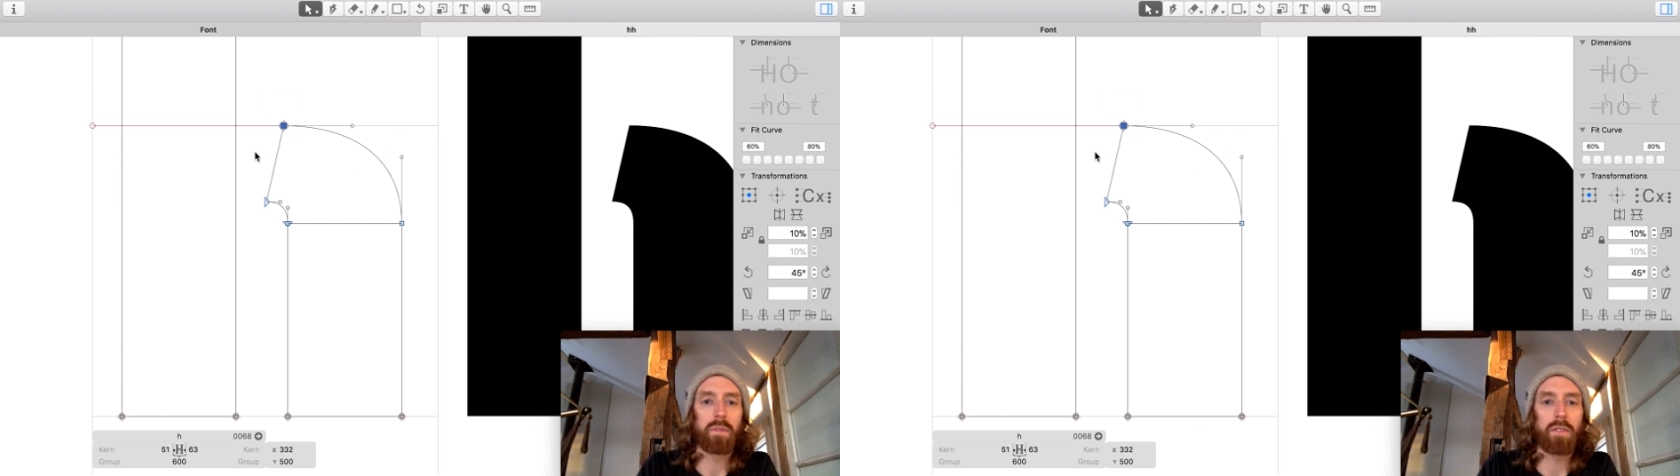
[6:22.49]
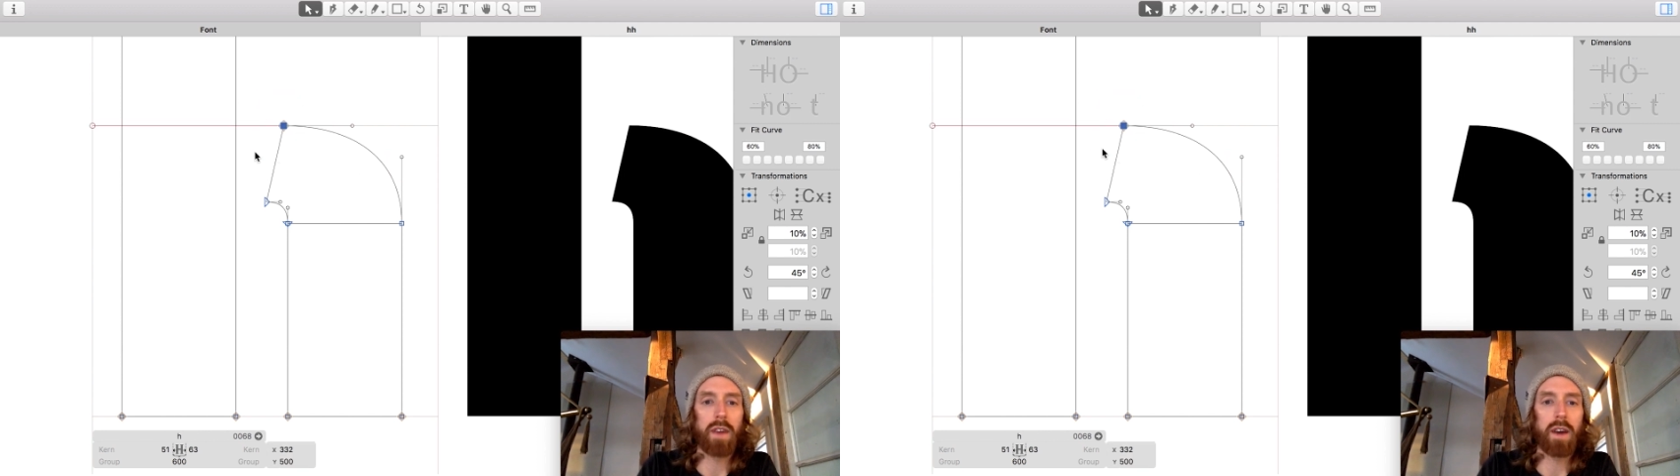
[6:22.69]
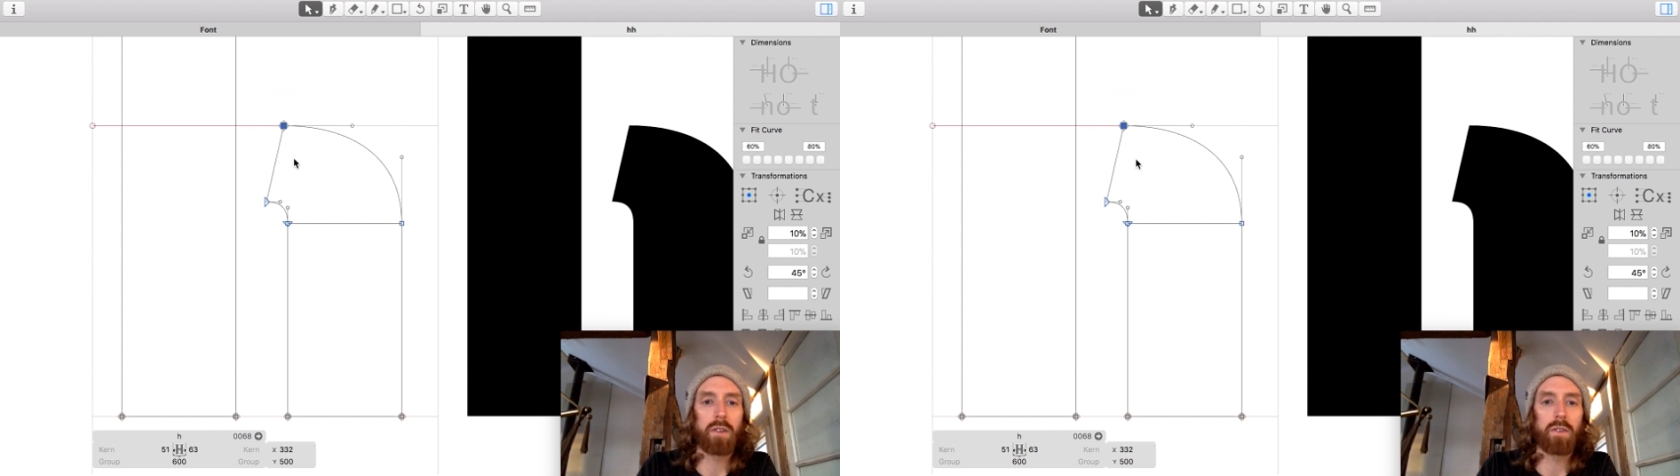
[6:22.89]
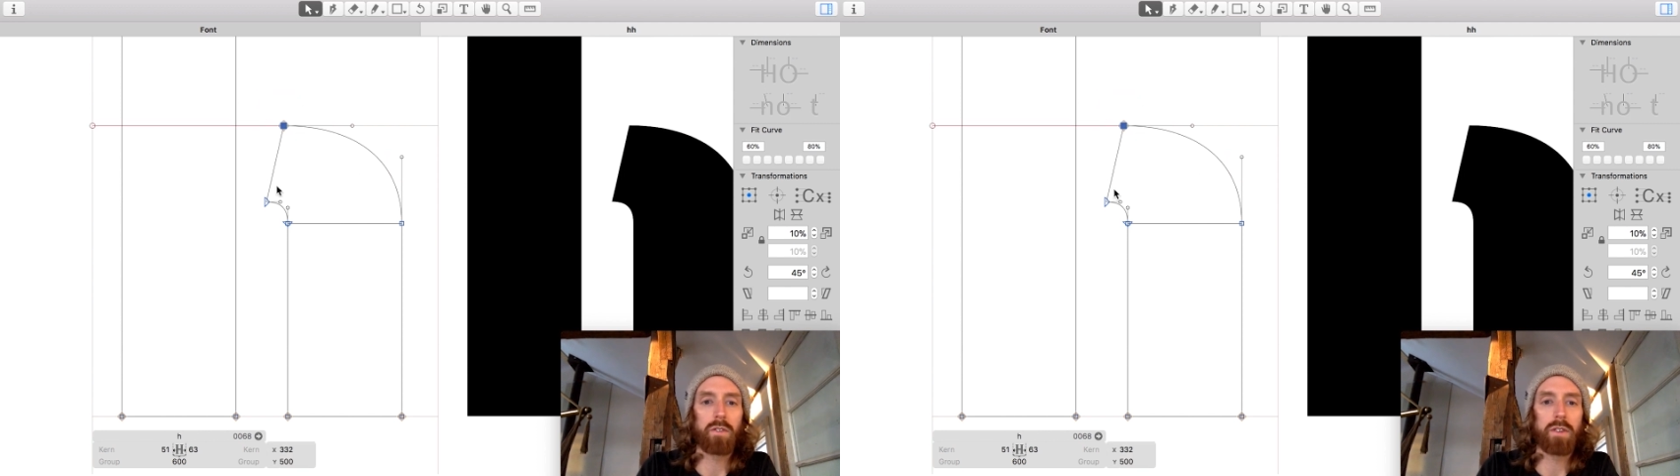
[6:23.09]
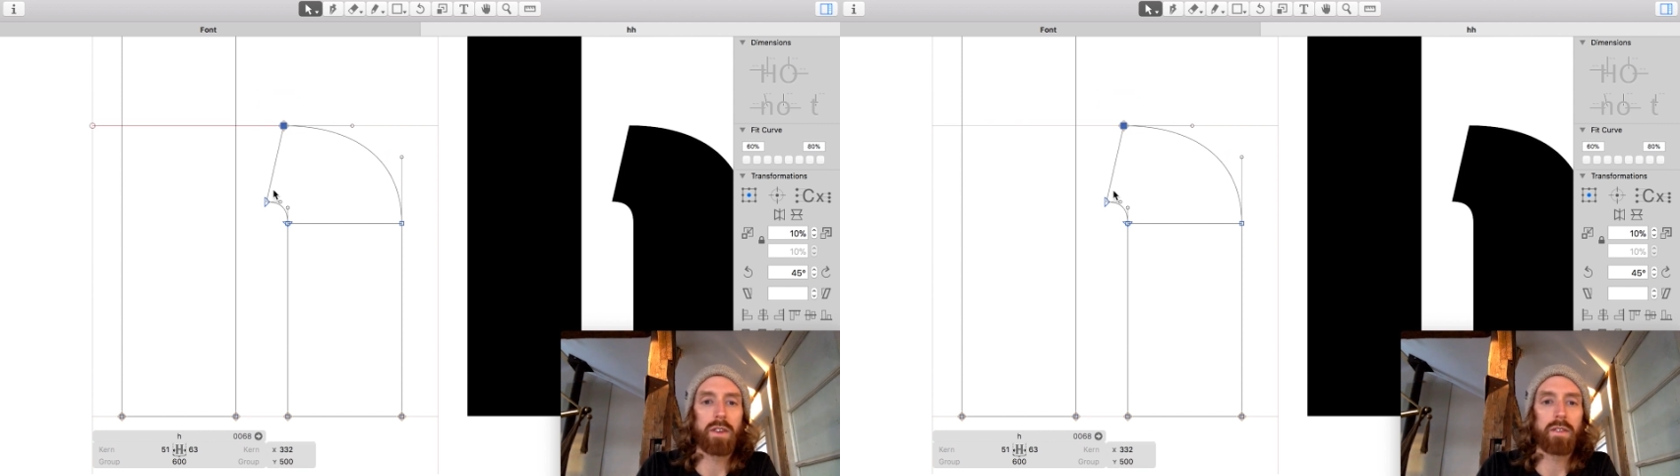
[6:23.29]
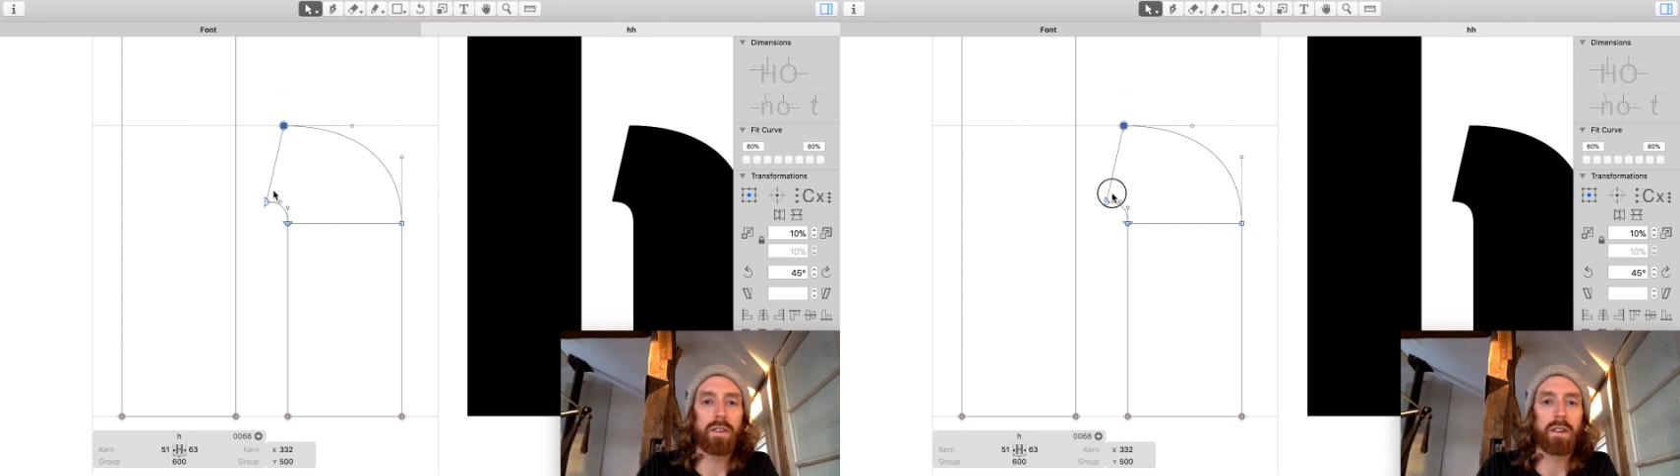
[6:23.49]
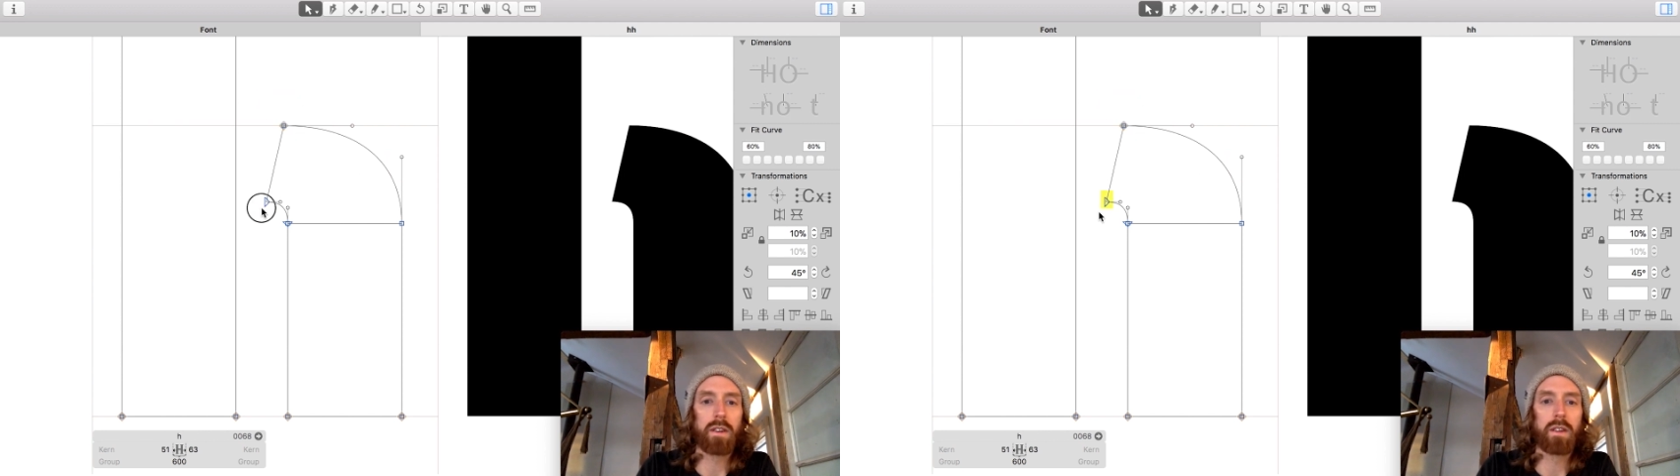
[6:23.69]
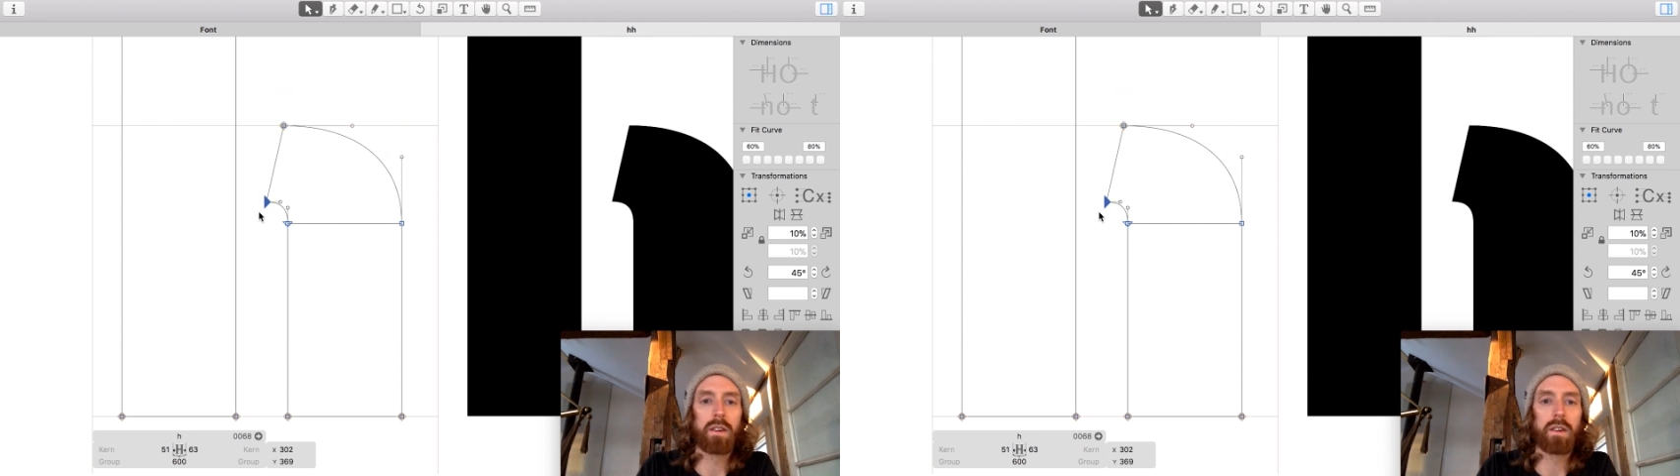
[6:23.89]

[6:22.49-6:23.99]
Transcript: that over even.